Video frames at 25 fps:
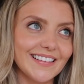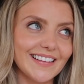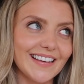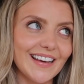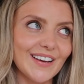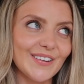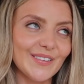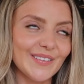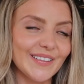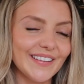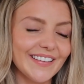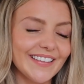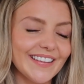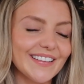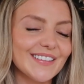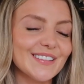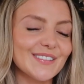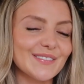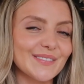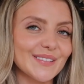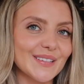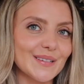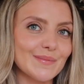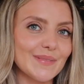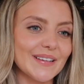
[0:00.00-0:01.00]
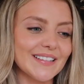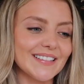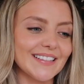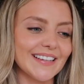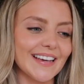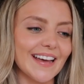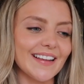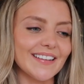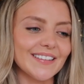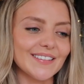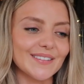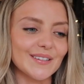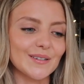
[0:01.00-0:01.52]
I feel like that's a really basic
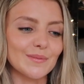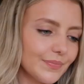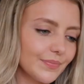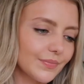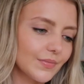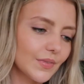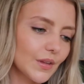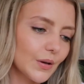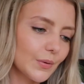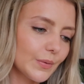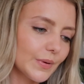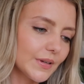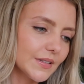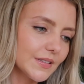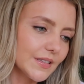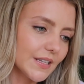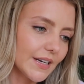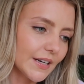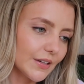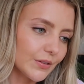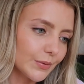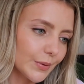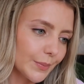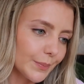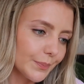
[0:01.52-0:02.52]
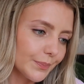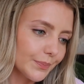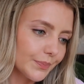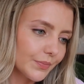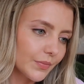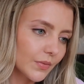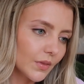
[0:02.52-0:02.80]
answer. What's the next one?